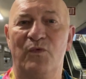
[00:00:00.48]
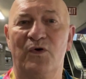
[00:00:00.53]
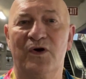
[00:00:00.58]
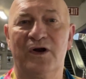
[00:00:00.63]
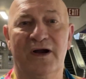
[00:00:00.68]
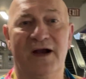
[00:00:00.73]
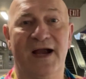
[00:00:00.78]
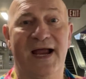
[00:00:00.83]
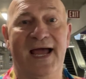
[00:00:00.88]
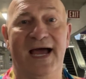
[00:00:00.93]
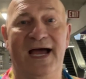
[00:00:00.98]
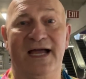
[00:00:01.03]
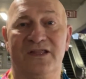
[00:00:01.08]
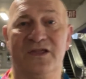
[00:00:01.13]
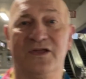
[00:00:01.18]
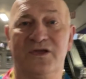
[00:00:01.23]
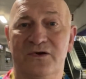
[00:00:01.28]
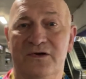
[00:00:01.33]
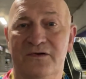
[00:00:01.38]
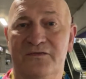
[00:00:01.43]
we're at
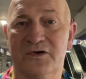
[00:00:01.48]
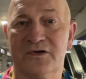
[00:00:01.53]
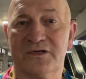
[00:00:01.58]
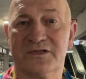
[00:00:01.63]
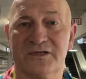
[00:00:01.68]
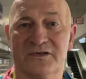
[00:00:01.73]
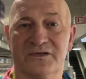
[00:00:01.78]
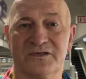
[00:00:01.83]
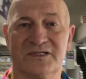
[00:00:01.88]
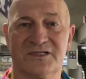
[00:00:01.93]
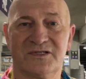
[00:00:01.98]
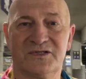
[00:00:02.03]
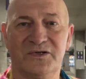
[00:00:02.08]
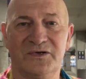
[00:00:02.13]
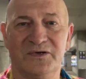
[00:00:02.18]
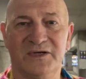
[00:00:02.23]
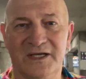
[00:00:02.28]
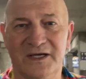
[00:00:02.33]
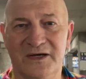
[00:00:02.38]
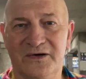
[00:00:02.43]
Universal
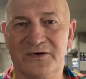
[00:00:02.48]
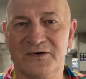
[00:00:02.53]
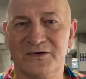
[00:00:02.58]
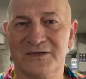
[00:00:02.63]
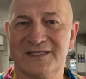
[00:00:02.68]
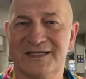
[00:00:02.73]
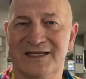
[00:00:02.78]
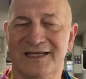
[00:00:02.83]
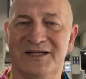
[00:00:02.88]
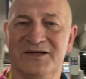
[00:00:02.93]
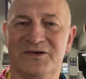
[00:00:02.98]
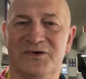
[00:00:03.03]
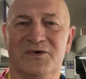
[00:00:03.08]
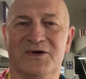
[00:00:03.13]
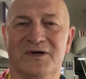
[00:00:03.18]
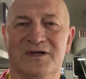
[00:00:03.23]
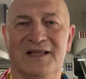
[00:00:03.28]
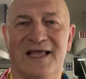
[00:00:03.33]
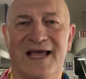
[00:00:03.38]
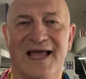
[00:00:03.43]
Studios in
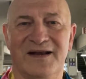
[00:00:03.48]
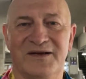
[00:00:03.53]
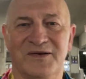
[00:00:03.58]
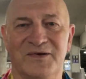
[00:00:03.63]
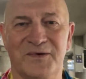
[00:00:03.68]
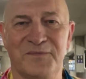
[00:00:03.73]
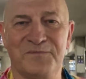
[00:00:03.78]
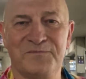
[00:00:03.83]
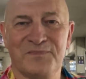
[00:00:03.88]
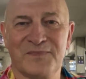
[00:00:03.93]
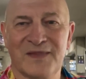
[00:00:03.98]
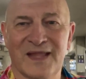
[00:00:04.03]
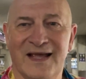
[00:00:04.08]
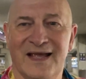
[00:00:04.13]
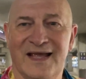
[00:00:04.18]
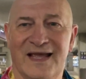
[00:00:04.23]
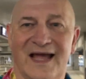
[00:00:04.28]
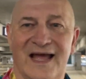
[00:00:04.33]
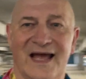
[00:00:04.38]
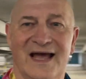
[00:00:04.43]
Orlando
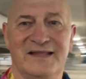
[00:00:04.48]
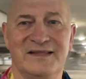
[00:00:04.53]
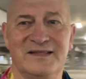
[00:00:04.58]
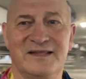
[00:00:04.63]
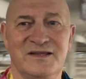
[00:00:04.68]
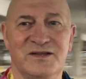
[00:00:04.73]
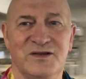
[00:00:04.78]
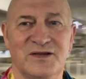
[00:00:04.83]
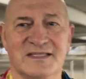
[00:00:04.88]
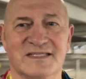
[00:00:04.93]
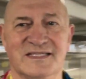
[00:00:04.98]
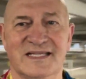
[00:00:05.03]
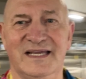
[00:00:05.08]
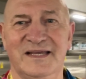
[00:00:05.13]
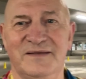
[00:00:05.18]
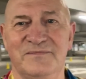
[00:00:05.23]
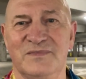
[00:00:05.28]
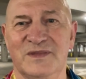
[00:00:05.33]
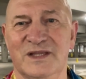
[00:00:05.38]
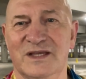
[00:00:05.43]
and you can
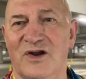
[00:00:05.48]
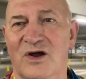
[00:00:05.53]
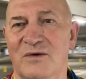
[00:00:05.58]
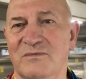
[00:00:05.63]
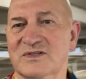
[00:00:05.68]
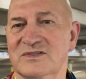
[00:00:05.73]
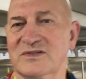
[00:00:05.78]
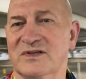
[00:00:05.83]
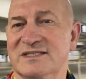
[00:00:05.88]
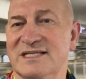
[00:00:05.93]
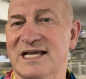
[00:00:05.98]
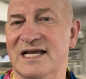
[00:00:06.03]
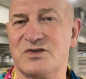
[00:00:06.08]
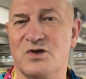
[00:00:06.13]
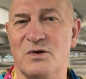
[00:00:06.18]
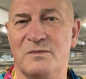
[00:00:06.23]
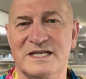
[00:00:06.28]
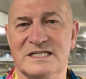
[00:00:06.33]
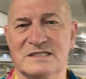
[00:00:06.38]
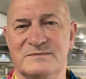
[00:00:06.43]
see it almost looks like
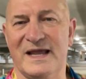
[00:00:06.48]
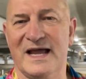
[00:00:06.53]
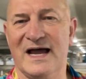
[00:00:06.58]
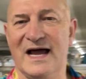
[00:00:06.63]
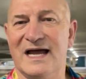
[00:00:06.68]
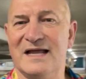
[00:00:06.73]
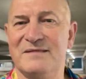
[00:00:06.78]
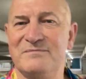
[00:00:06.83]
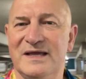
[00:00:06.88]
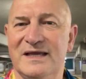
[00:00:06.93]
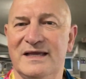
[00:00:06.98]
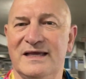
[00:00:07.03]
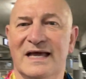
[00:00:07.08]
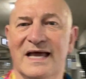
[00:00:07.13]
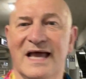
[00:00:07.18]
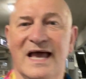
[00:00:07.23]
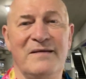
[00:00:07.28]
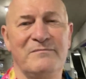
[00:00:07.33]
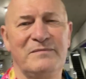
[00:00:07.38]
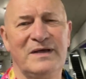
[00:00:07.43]
nobody's behind me
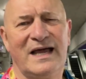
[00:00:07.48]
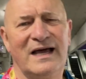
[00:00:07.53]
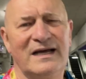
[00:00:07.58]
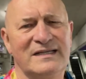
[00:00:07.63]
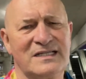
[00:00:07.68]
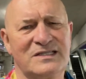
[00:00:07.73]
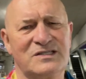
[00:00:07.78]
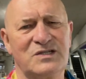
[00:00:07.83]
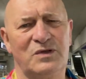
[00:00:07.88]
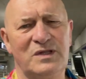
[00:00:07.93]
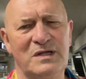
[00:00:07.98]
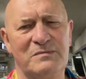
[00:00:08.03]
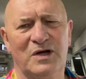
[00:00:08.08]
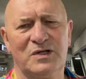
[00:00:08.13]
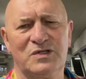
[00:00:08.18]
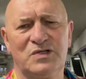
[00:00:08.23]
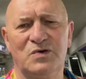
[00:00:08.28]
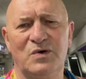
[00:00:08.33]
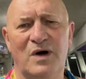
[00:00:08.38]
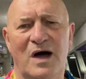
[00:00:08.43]
because it's only
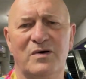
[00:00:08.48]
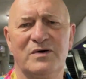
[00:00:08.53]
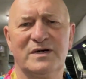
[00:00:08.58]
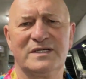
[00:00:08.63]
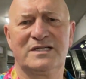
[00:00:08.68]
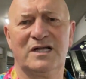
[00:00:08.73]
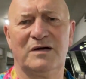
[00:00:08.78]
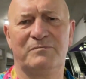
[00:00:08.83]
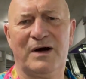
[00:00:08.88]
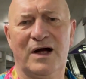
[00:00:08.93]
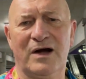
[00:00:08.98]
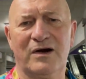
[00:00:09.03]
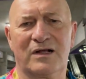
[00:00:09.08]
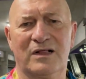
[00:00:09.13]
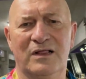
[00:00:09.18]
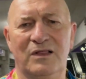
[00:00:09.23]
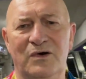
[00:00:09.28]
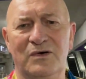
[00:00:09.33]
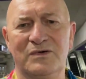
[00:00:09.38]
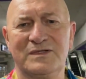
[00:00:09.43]
about two hours to park
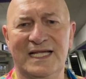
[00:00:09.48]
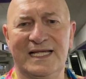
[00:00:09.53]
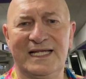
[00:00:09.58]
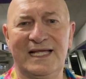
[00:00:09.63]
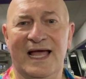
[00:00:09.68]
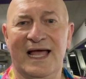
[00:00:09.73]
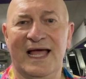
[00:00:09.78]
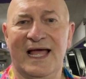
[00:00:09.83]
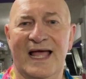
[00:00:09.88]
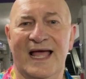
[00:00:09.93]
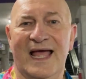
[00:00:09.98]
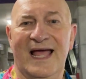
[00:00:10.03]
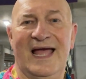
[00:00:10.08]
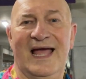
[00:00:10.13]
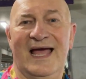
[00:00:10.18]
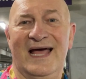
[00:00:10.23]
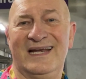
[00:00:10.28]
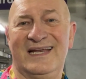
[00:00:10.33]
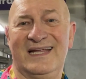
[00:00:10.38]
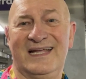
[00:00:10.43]
closing
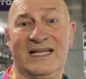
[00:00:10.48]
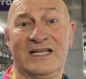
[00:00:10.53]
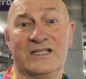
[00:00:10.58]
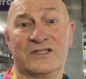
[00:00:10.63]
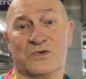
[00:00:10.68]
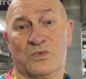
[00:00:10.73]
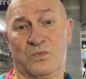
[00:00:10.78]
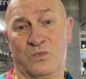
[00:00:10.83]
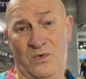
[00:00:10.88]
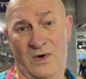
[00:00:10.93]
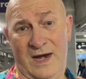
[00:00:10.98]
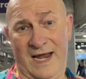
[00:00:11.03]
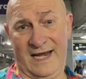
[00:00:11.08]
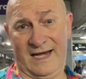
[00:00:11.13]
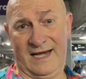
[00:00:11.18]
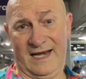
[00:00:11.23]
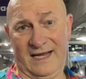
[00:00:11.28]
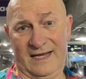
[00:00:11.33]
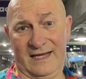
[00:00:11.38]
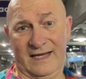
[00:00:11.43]
and it's
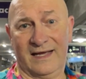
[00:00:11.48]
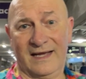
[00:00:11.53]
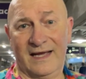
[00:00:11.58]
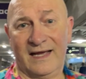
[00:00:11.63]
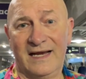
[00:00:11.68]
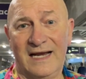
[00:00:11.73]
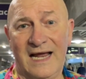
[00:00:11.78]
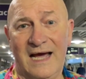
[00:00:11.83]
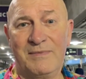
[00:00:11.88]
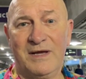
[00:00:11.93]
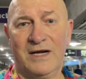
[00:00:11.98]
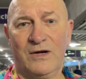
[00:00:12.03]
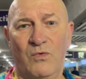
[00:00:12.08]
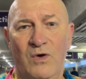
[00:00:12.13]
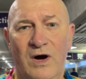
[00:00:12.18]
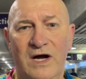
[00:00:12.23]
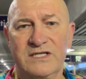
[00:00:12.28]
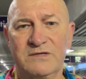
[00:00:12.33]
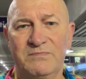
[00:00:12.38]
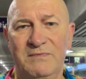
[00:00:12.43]
raining. And I better
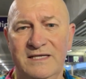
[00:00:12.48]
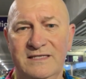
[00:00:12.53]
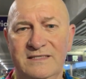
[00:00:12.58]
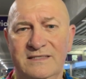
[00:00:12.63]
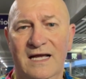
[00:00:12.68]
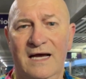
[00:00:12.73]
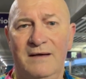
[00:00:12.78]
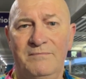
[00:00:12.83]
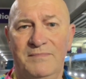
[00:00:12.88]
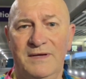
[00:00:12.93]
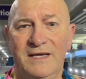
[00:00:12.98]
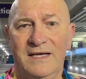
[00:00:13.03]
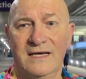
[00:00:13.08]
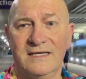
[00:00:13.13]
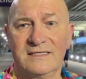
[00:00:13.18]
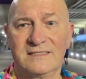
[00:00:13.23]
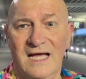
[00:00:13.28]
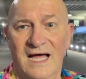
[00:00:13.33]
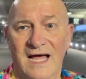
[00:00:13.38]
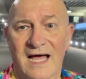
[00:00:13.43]
watch my step
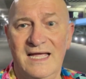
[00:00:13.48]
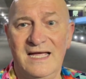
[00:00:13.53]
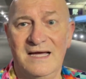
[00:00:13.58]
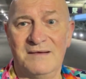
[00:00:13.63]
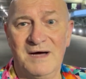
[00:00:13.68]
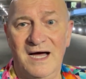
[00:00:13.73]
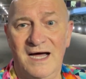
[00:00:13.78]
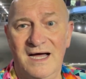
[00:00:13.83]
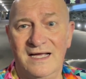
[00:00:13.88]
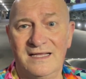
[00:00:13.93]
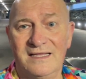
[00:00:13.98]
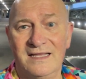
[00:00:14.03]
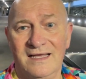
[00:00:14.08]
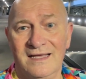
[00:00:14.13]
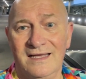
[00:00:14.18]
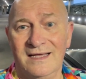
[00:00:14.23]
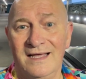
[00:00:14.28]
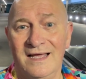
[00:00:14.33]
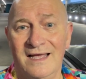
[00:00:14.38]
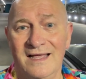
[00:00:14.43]
because I am on
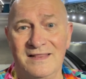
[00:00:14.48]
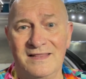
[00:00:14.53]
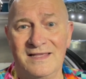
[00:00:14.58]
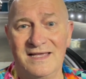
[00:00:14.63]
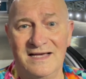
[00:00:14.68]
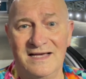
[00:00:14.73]
the